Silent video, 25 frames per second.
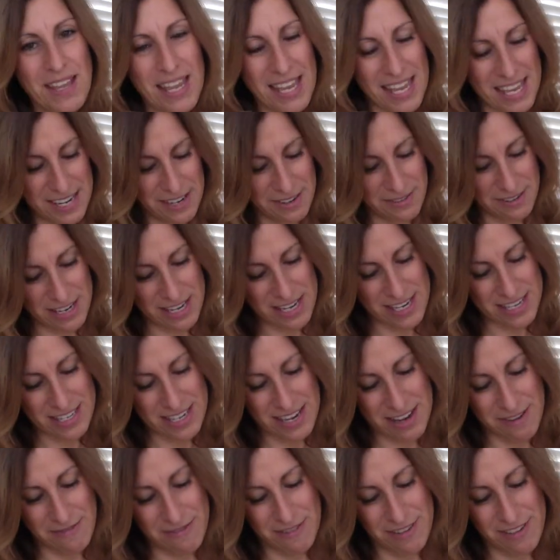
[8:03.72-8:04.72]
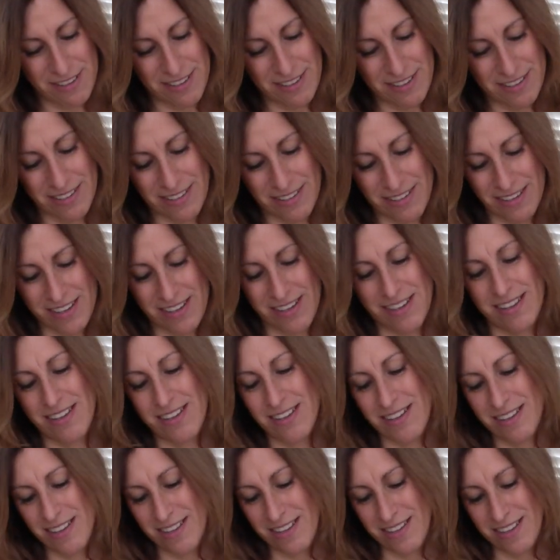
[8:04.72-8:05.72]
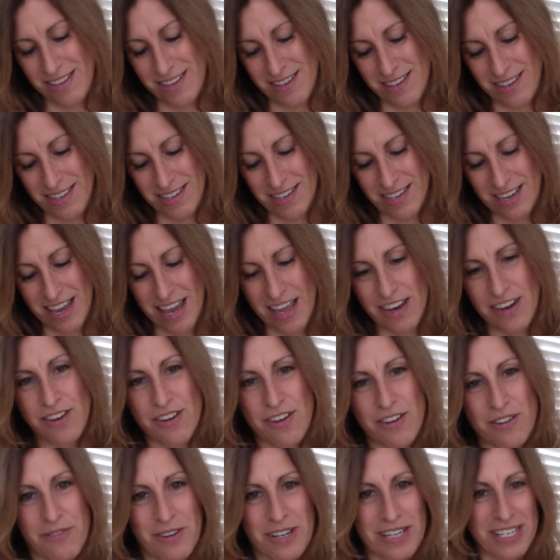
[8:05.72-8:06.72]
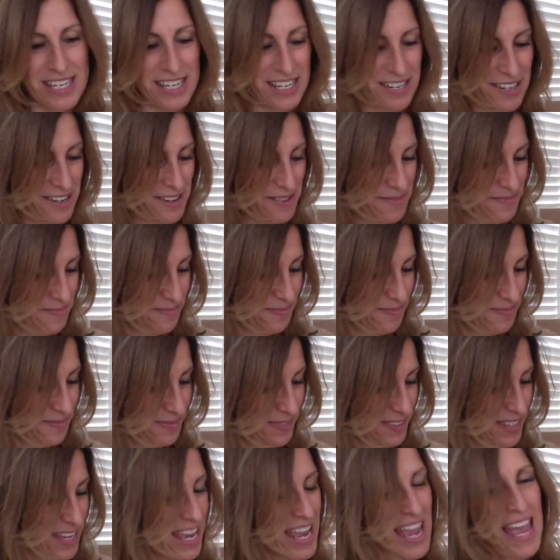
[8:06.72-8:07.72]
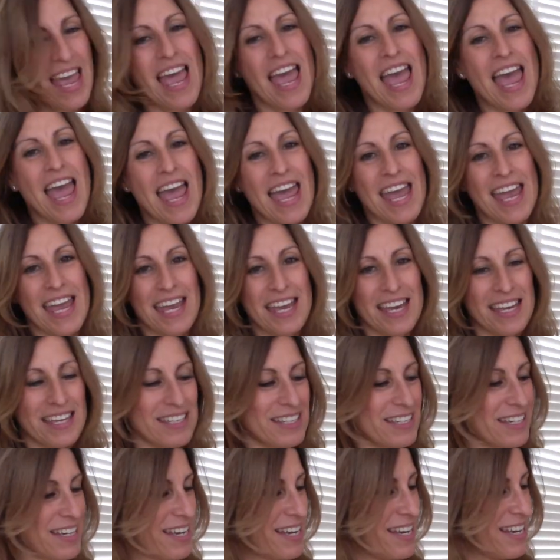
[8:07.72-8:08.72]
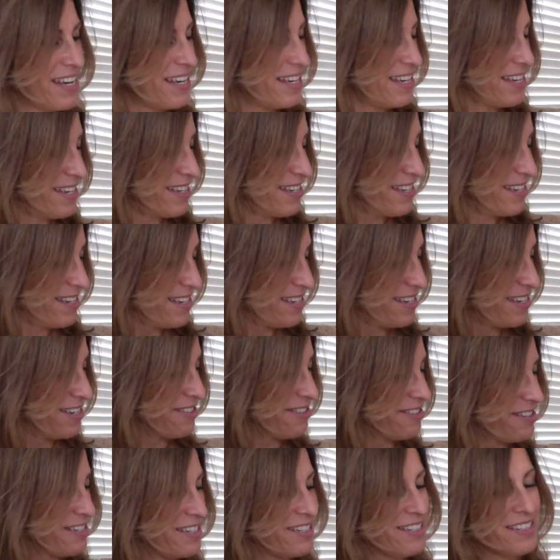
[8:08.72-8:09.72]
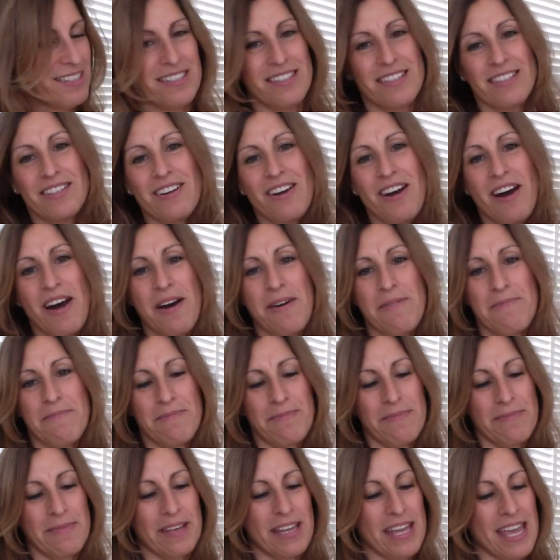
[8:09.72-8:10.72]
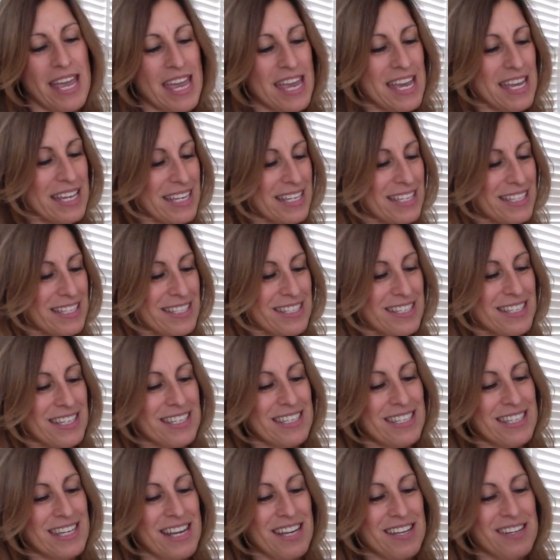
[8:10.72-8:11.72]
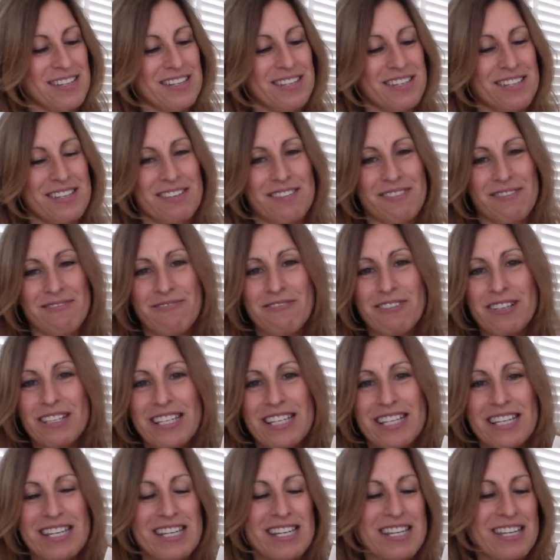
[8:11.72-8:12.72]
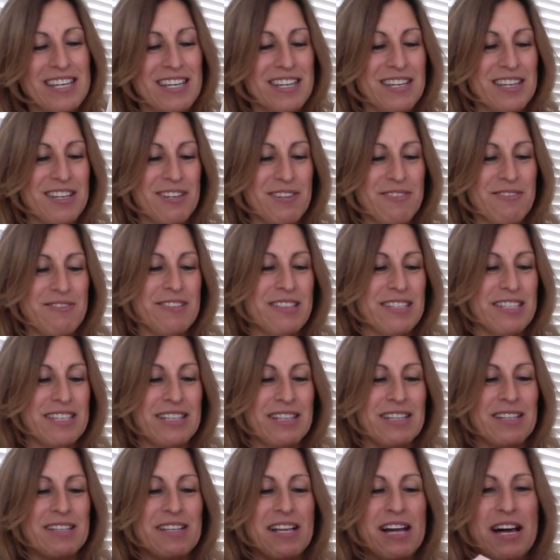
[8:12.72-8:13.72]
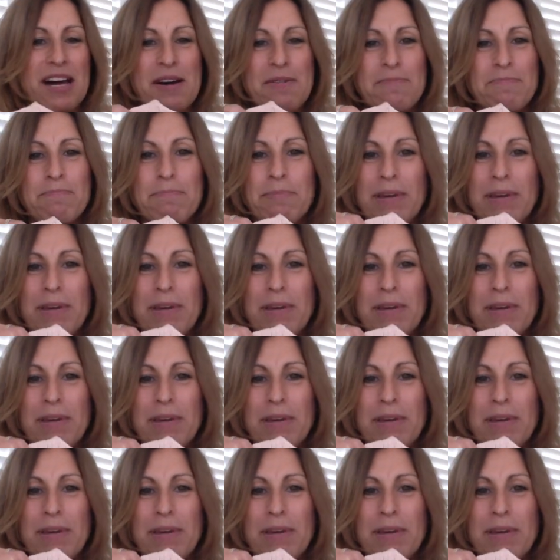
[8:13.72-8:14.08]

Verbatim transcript: Anyways, I will undo it here. And here is the top. It is just a really cute little um,